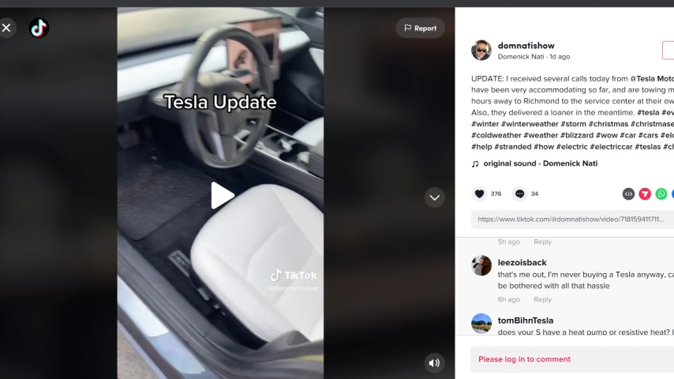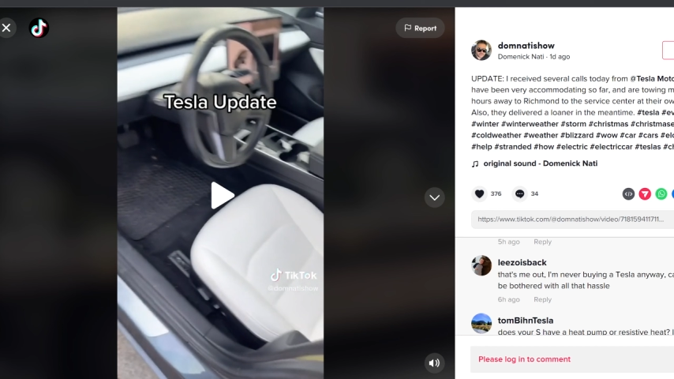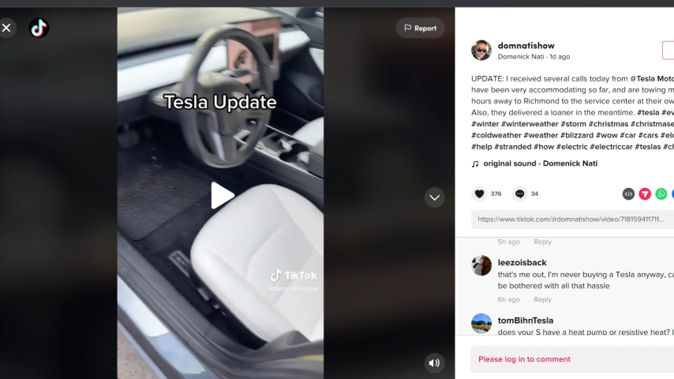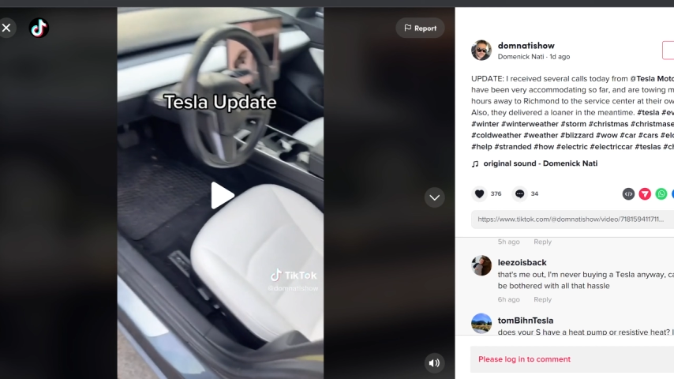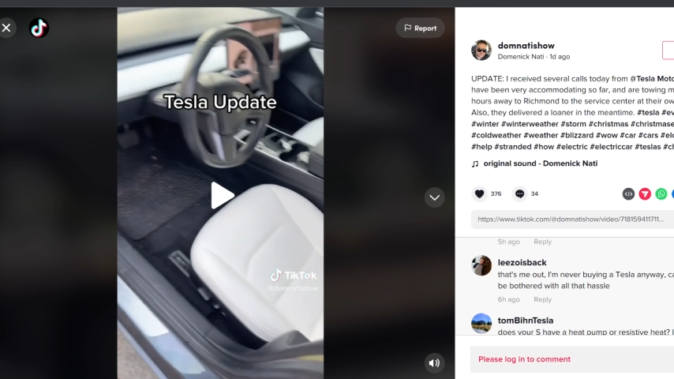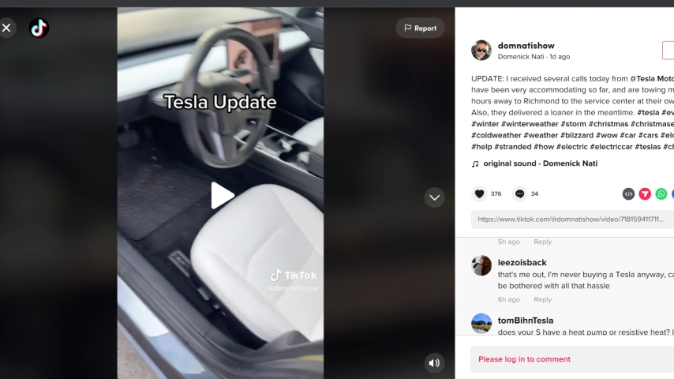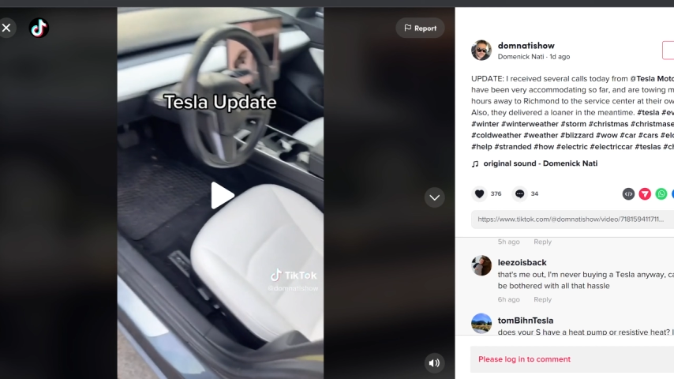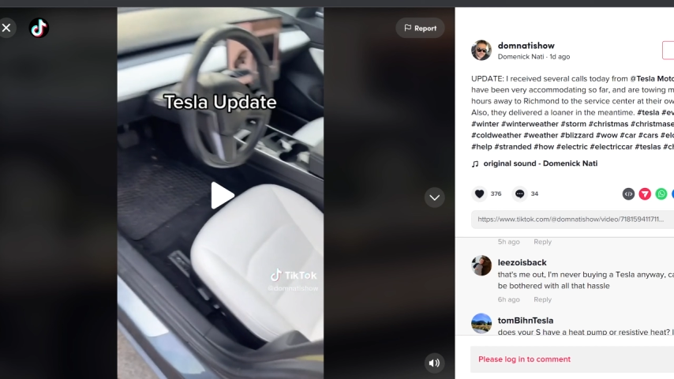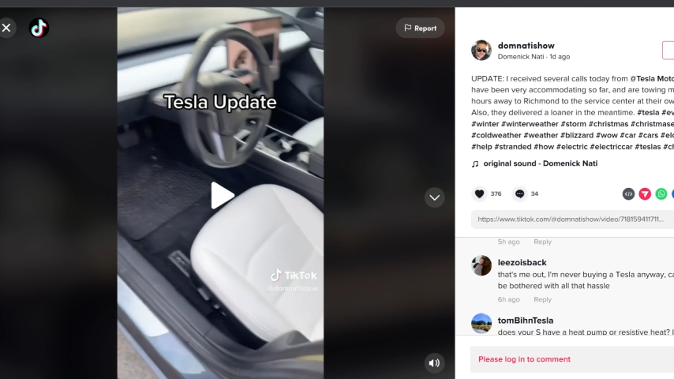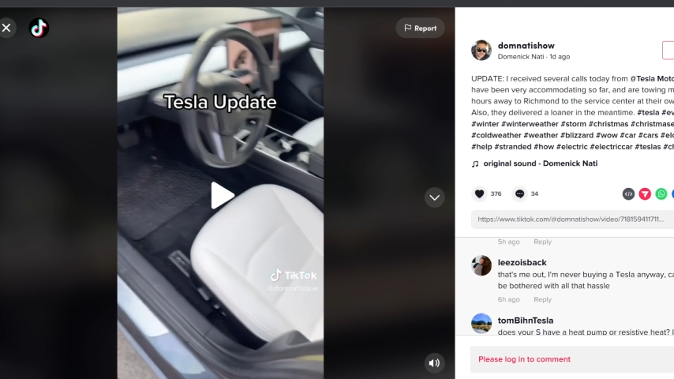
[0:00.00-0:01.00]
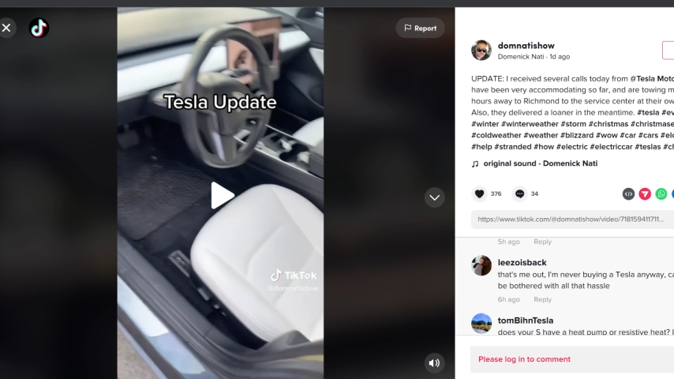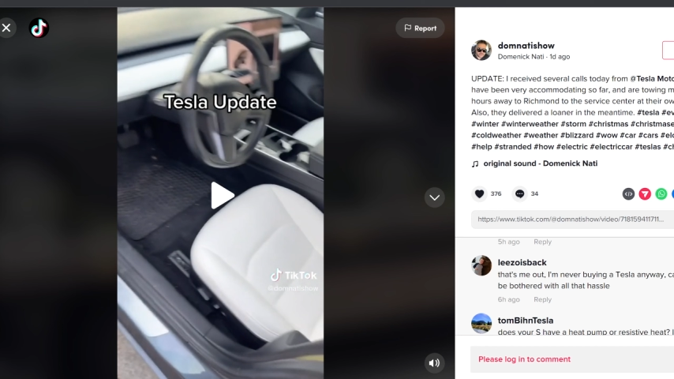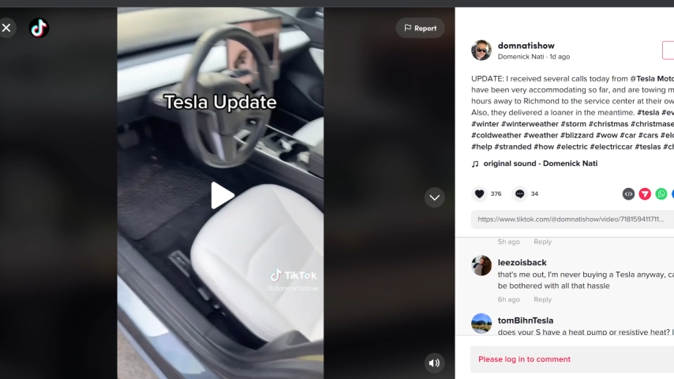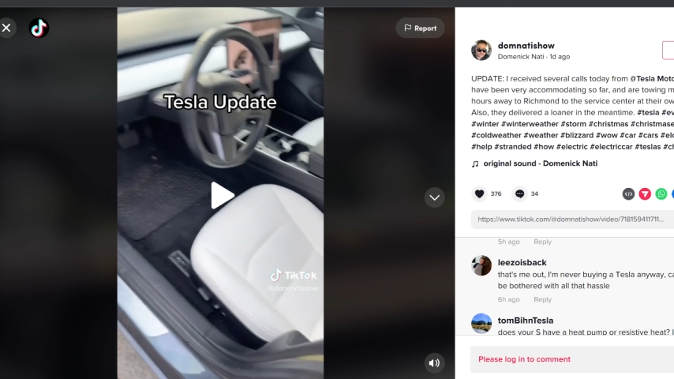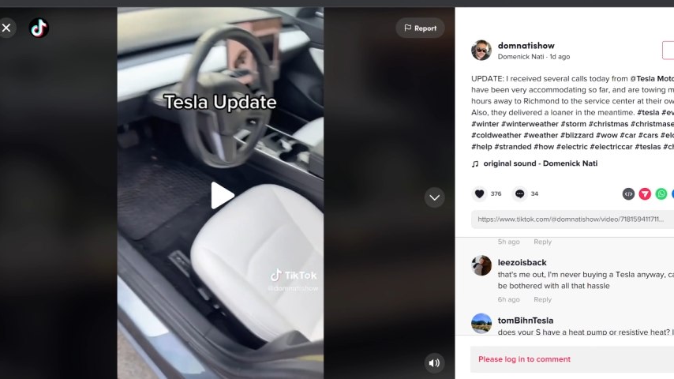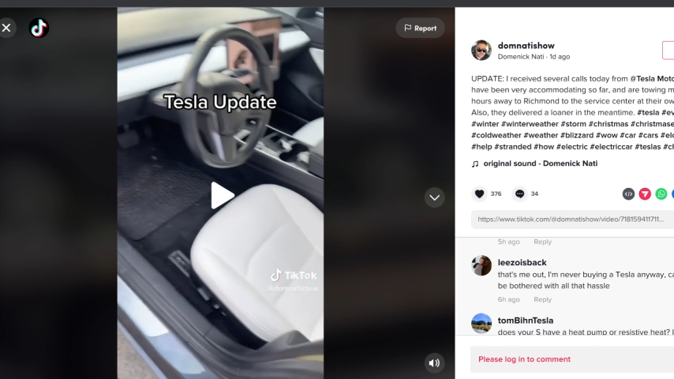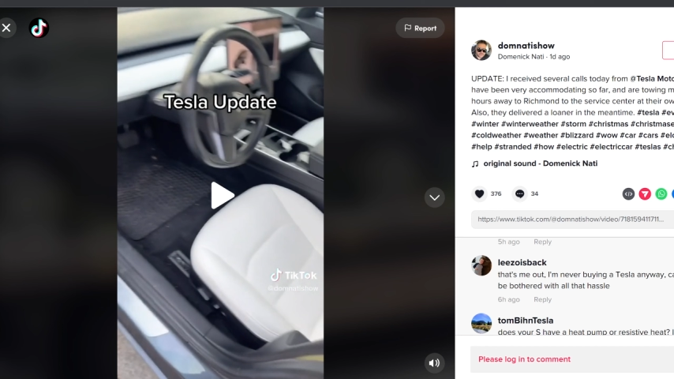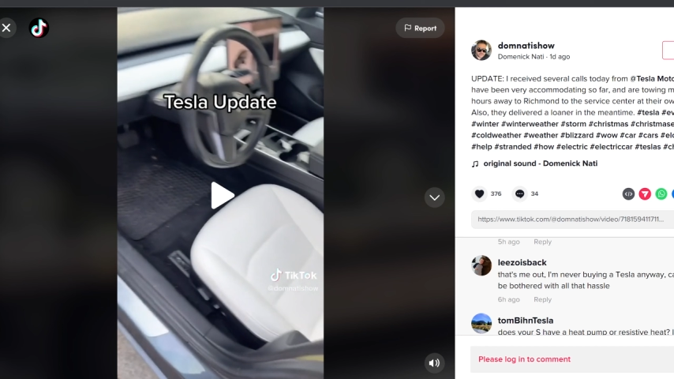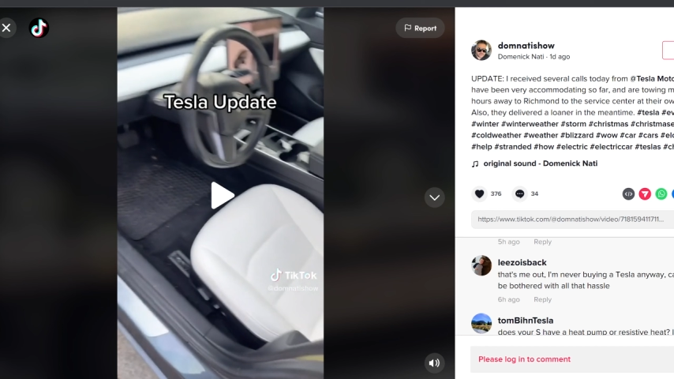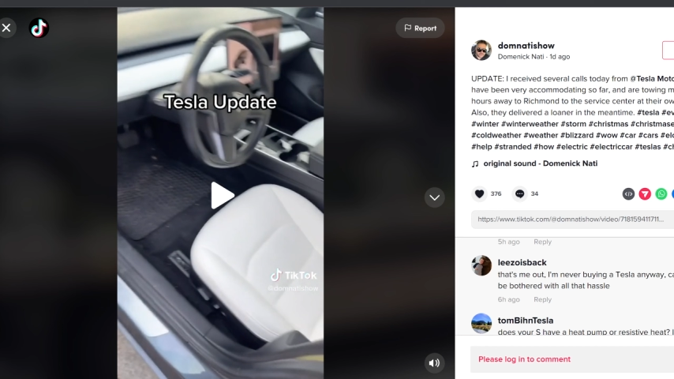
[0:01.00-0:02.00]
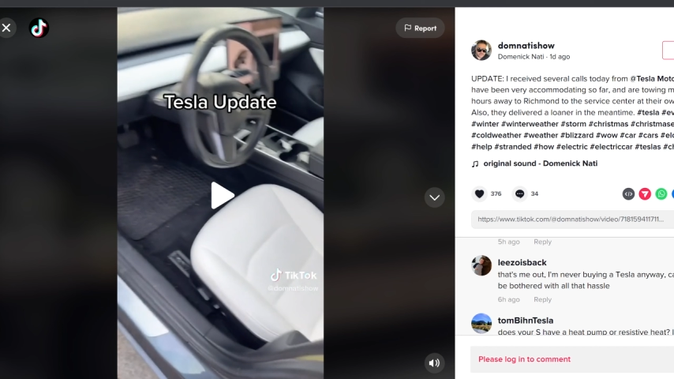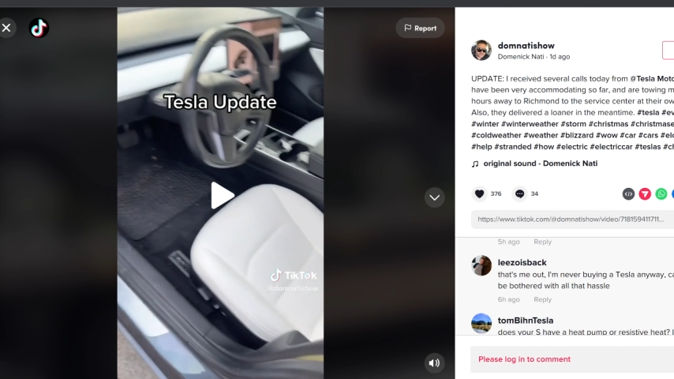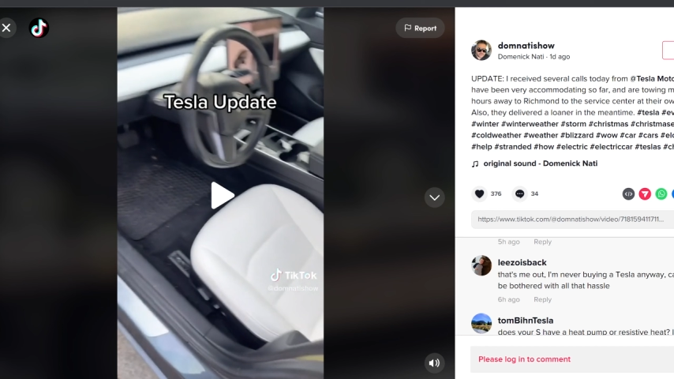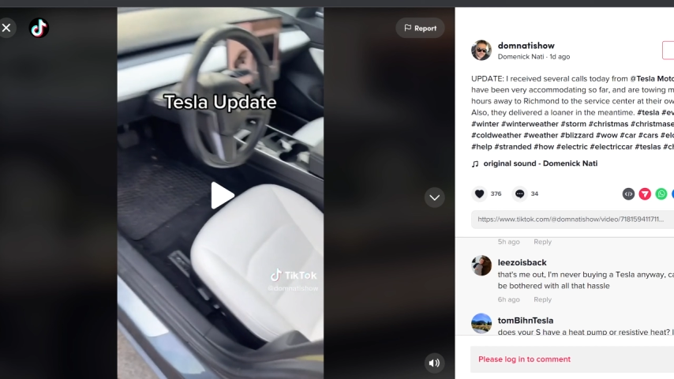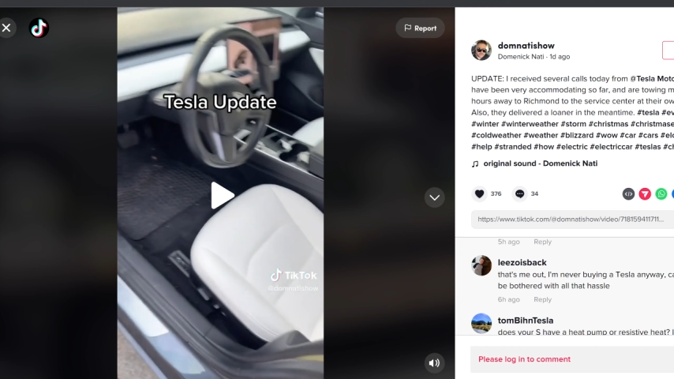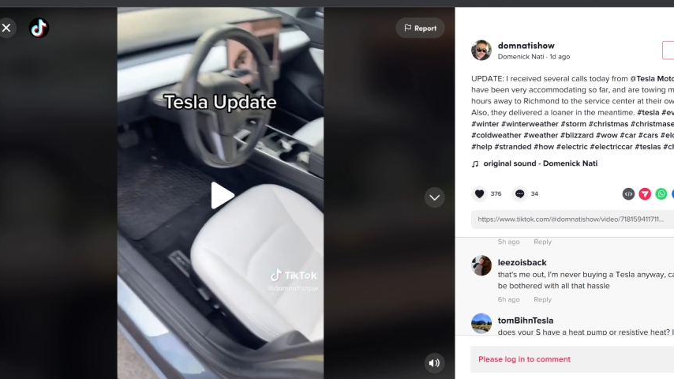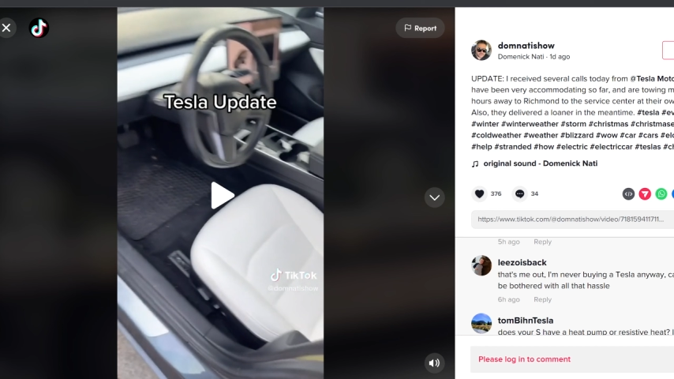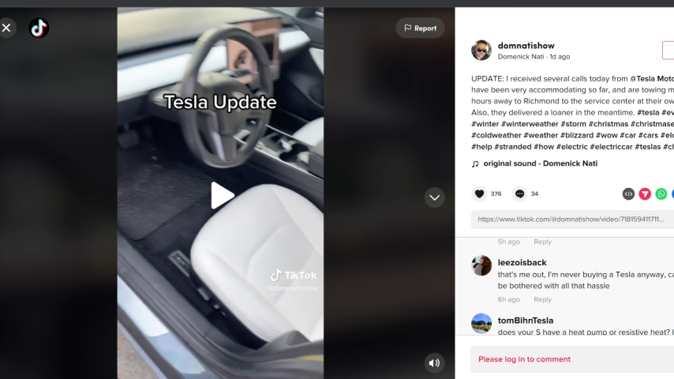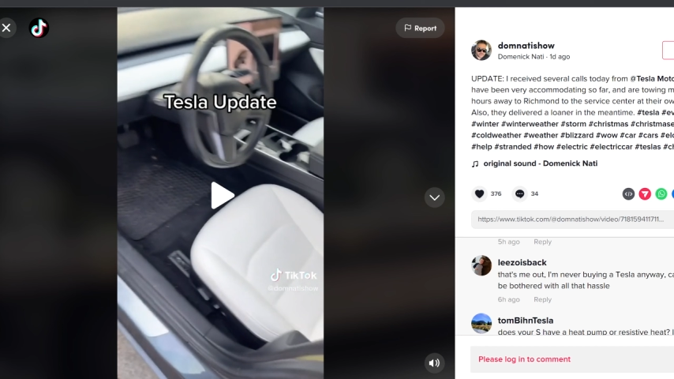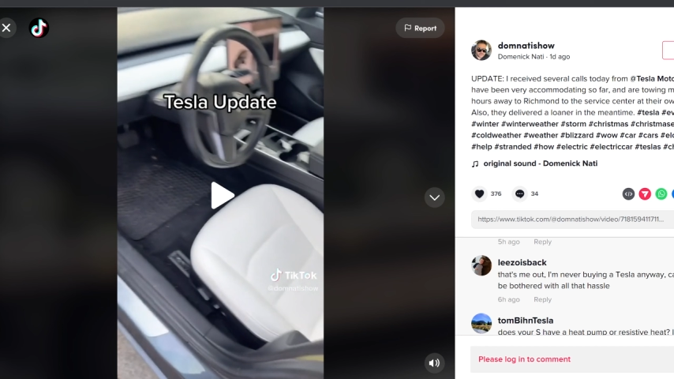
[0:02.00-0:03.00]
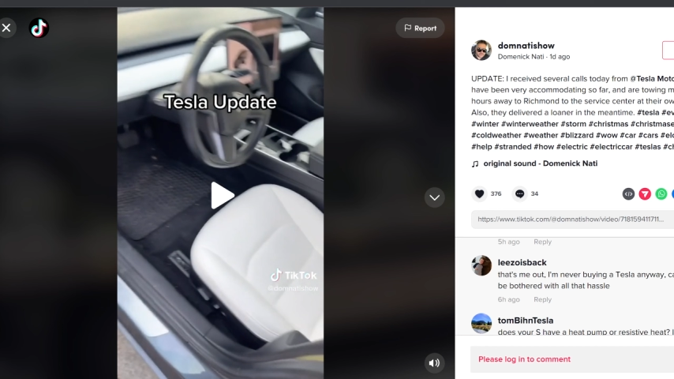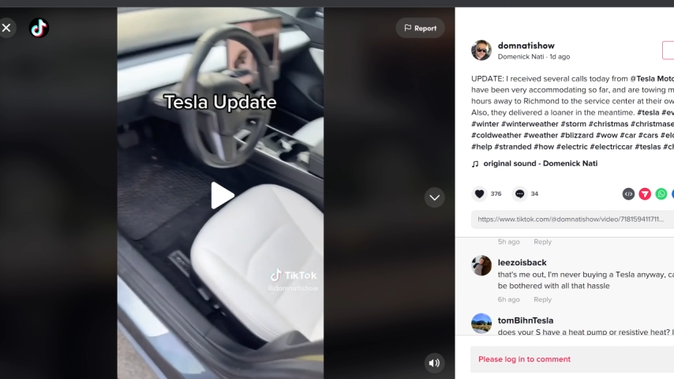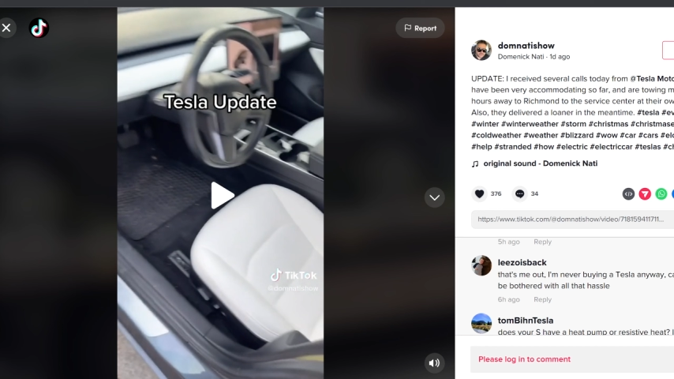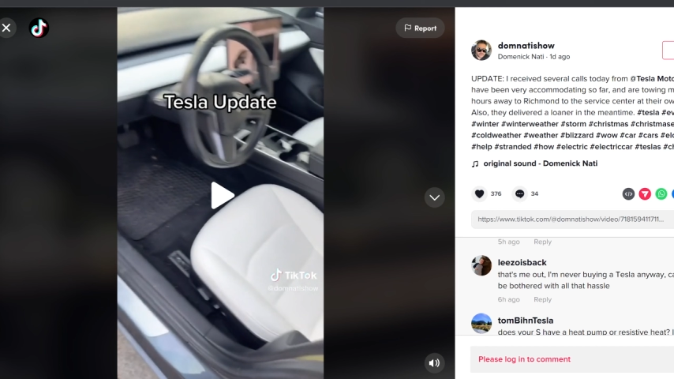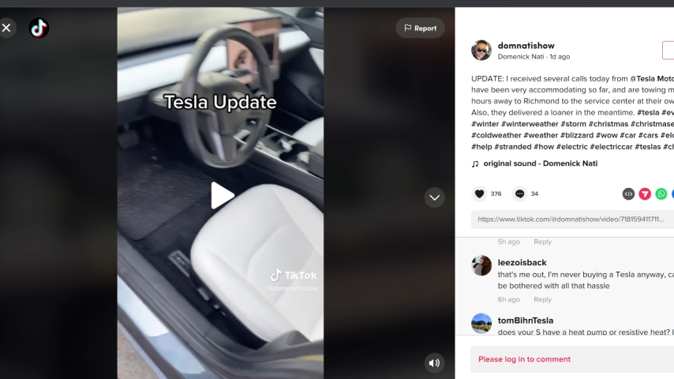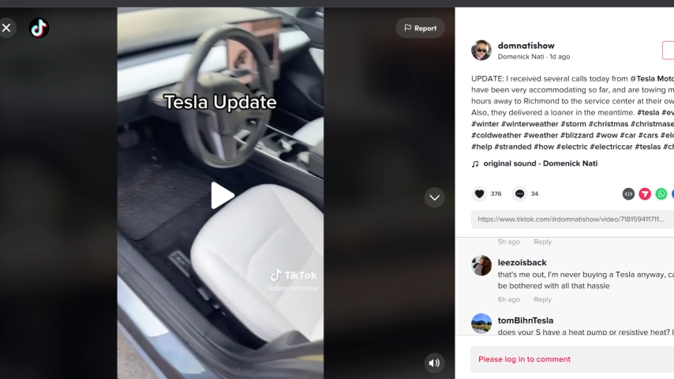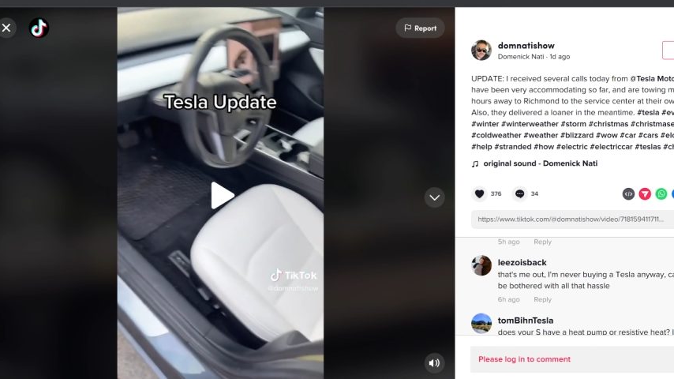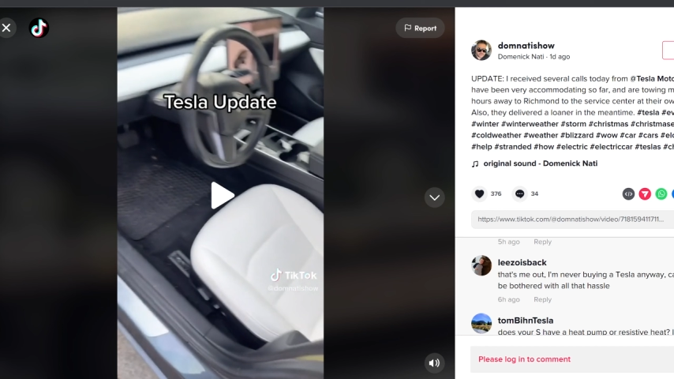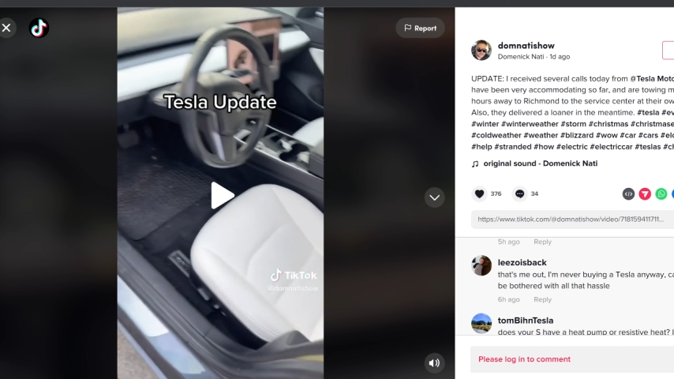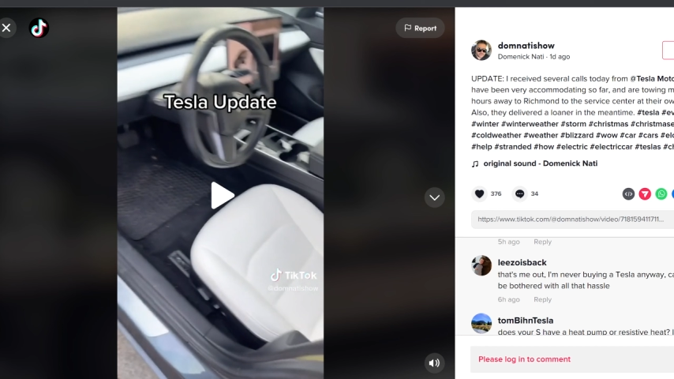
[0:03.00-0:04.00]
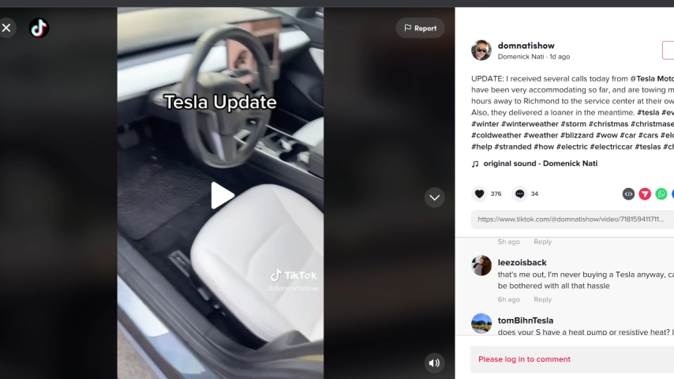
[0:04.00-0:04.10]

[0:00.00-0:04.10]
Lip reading: (no speaker visible)